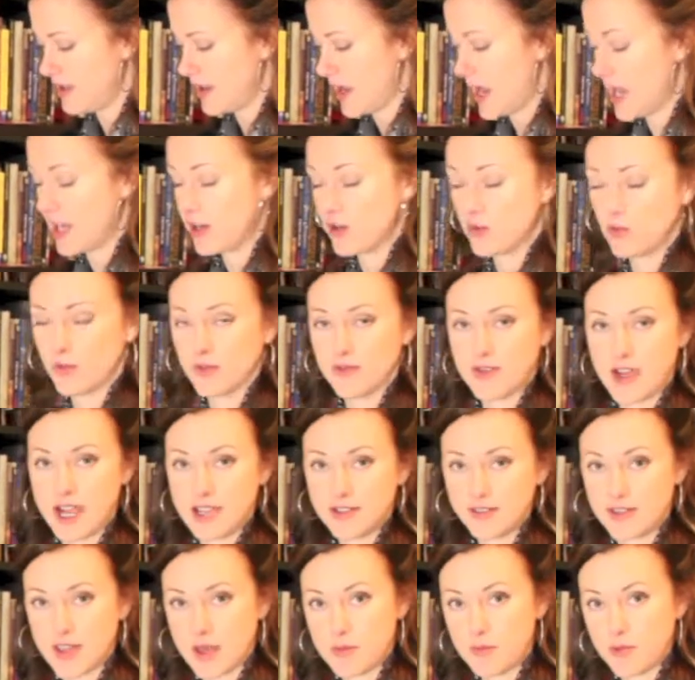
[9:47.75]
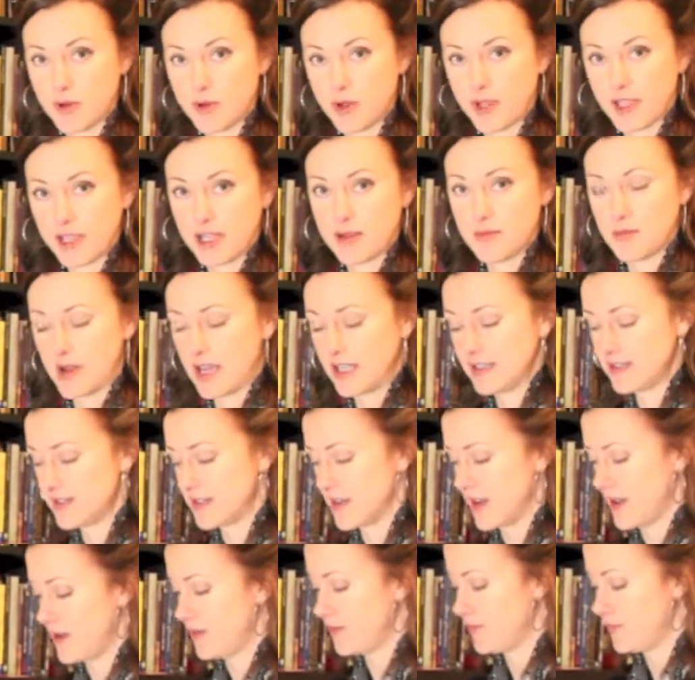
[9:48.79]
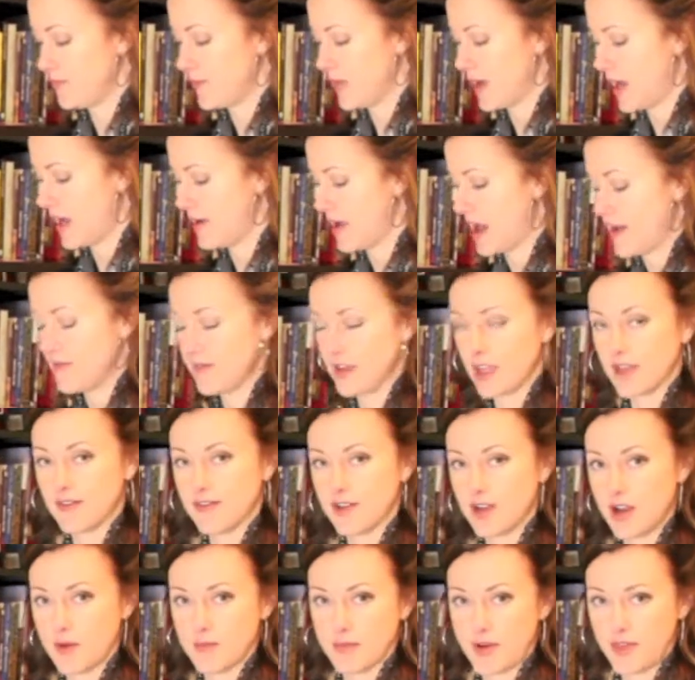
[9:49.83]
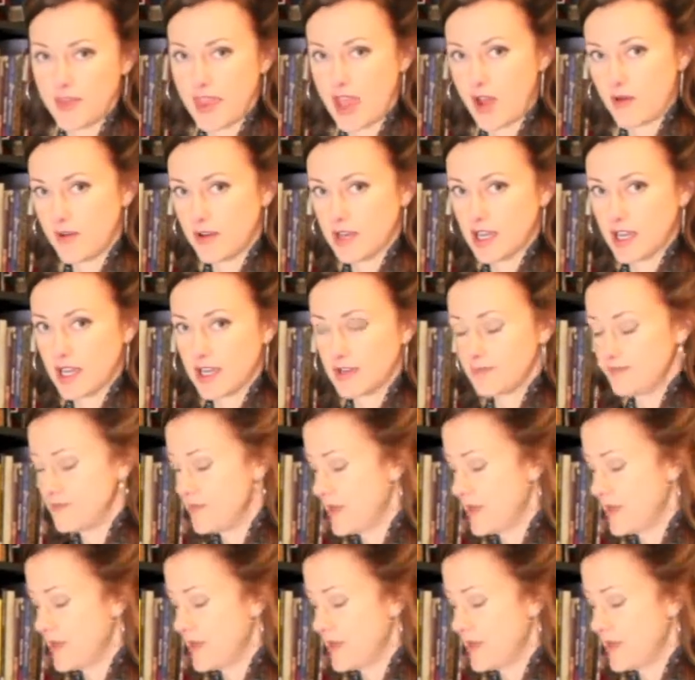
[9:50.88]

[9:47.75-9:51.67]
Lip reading: I could revise that book and it might sell. I haven't given up on that one yet.